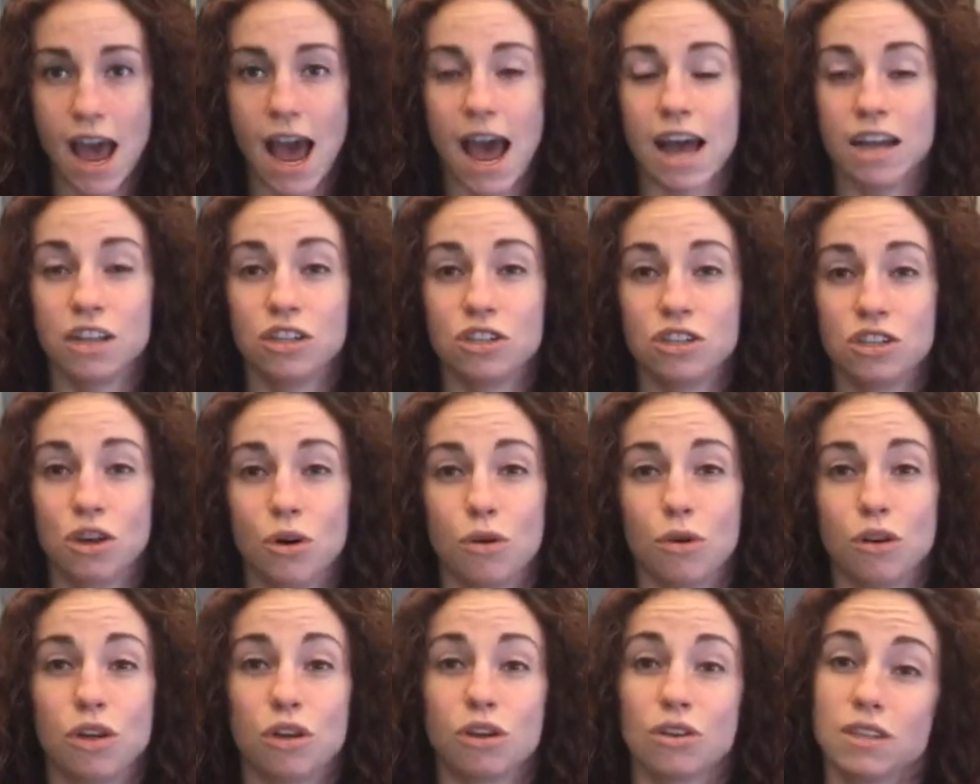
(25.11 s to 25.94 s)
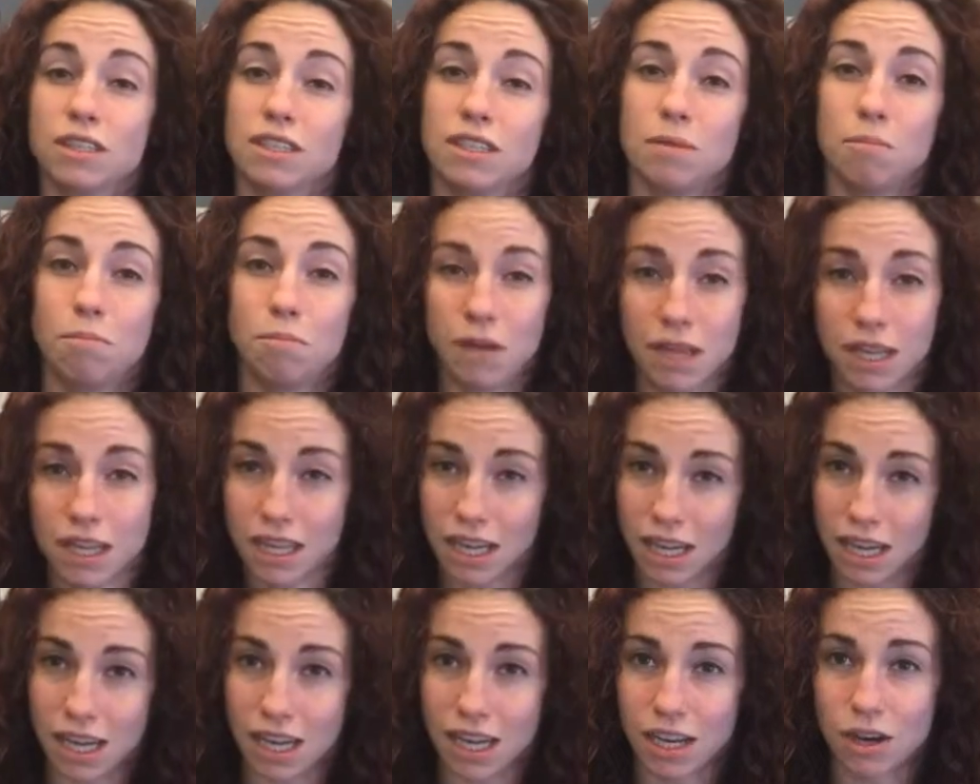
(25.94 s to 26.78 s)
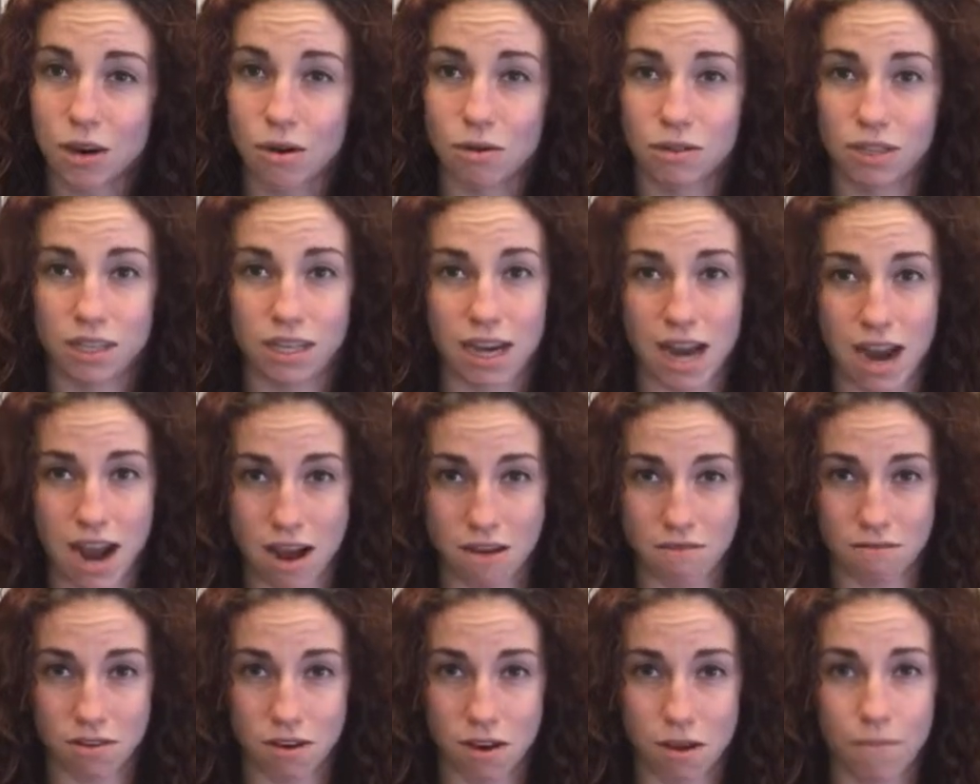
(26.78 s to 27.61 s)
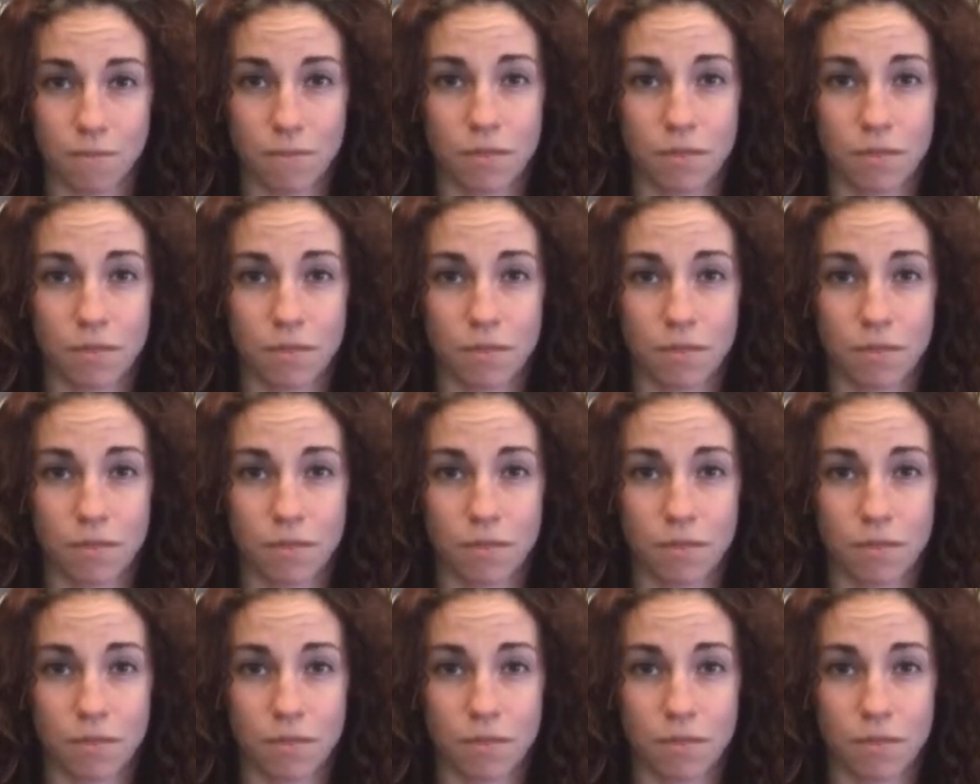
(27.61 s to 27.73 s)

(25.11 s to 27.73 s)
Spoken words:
and so your stability goes down.